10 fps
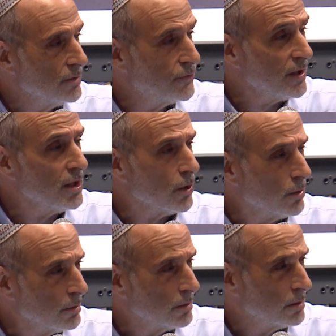video,
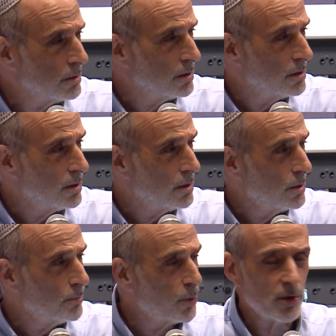
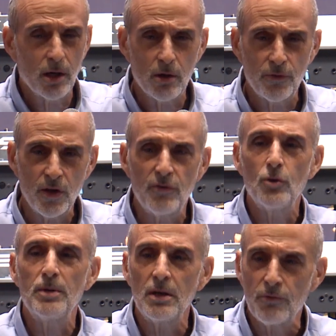pornography. Have
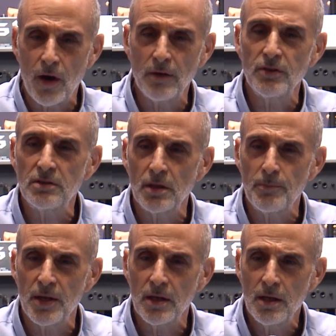you been involved in
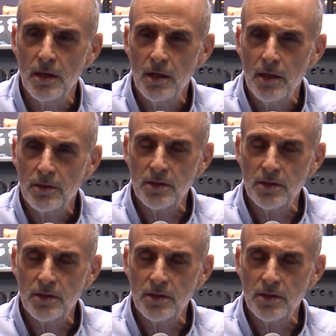something? He